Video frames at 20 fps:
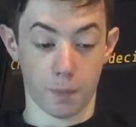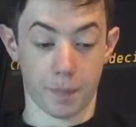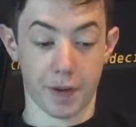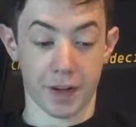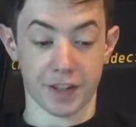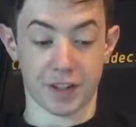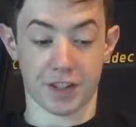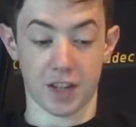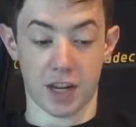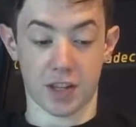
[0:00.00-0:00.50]

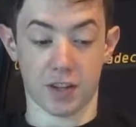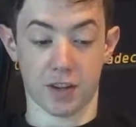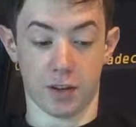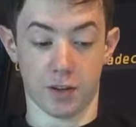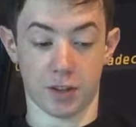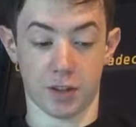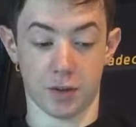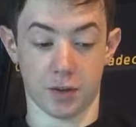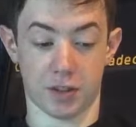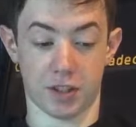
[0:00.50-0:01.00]
European
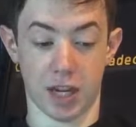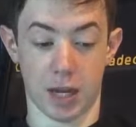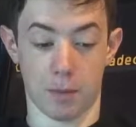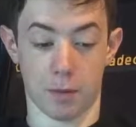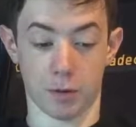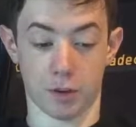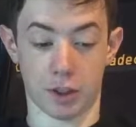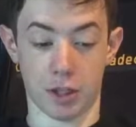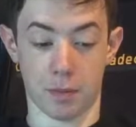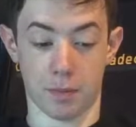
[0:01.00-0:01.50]
states also
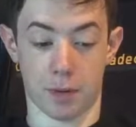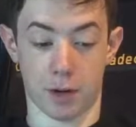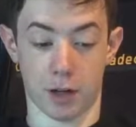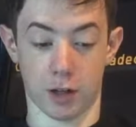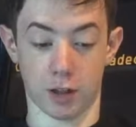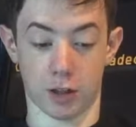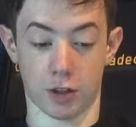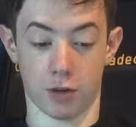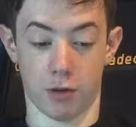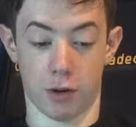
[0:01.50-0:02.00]
established
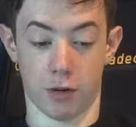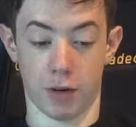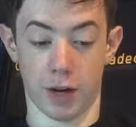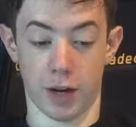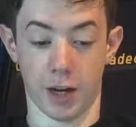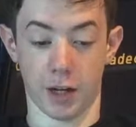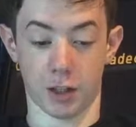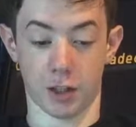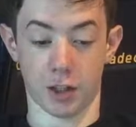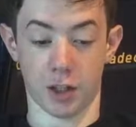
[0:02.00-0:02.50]
empires
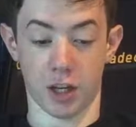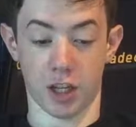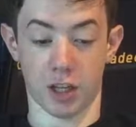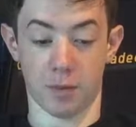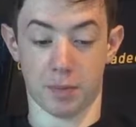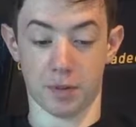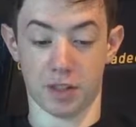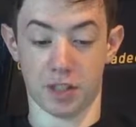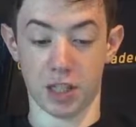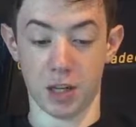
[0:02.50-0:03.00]
throughout
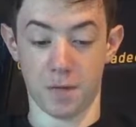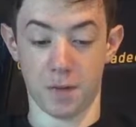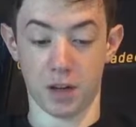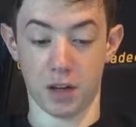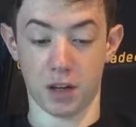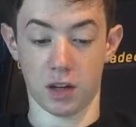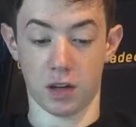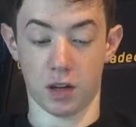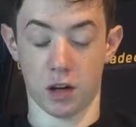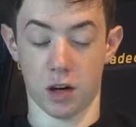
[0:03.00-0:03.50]
Asia and the
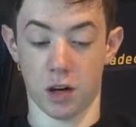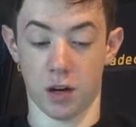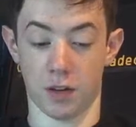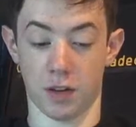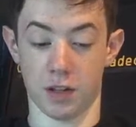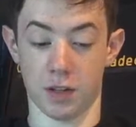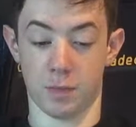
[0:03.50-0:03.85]
Pacific,